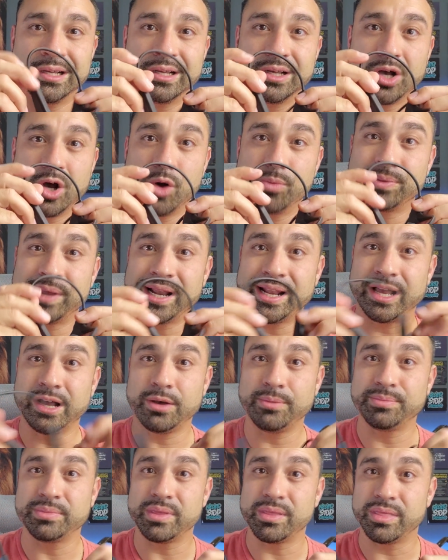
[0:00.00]
hope that
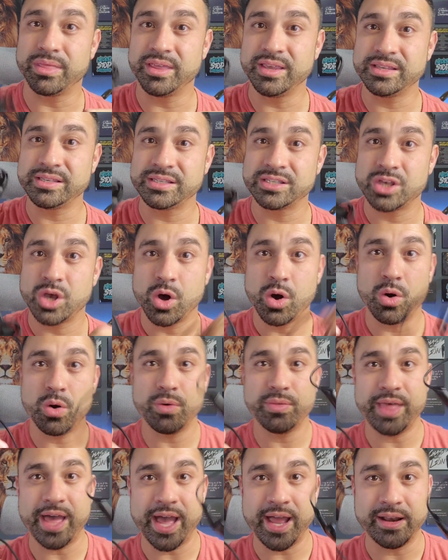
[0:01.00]
helped. This
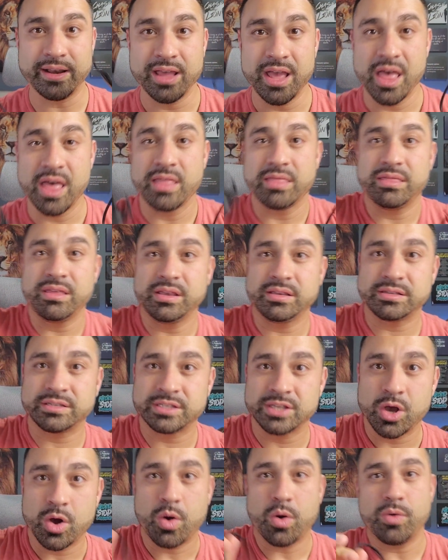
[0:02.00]
or that. This
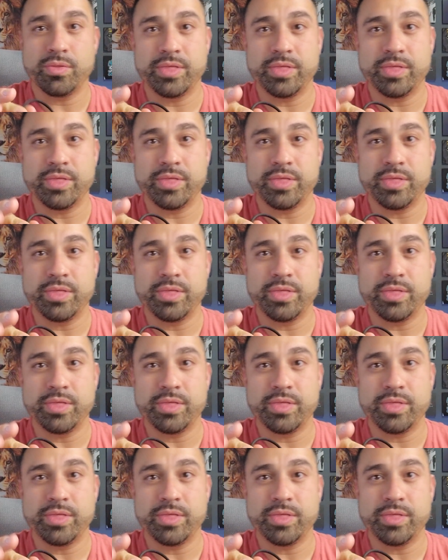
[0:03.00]
or